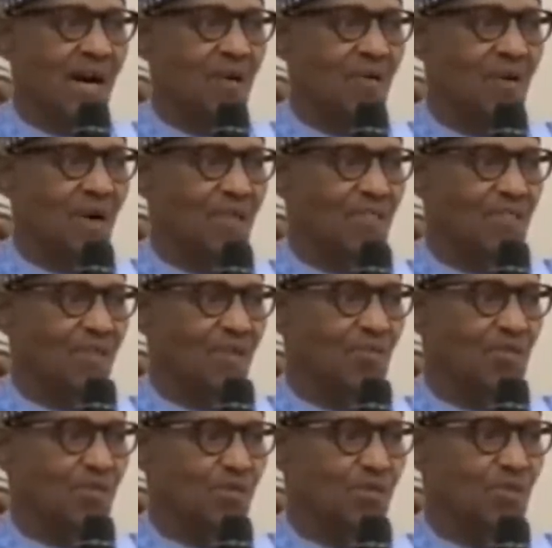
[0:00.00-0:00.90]
I have hurt
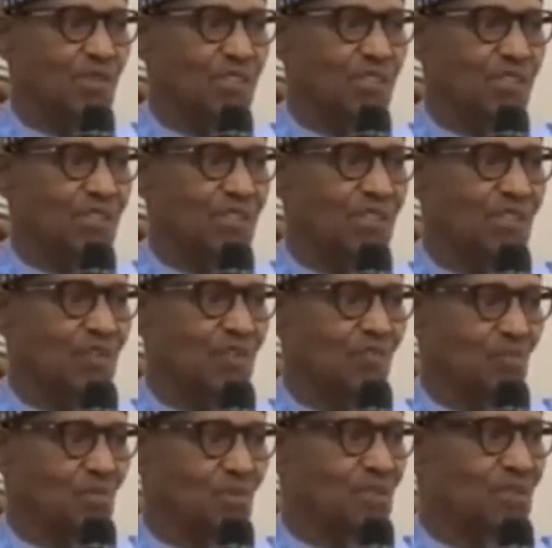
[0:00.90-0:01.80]
them so much,
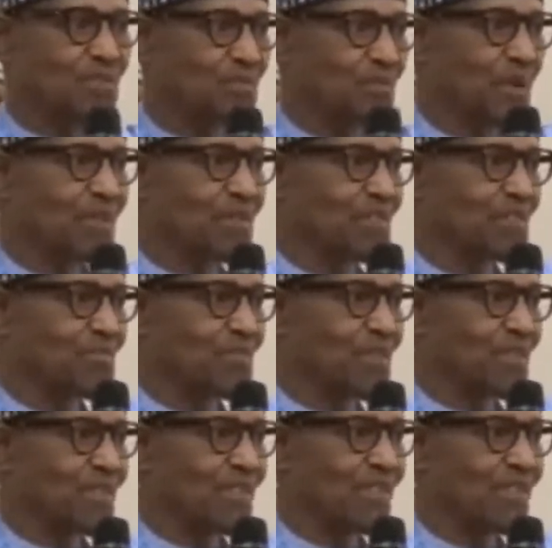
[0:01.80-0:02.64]
please pardon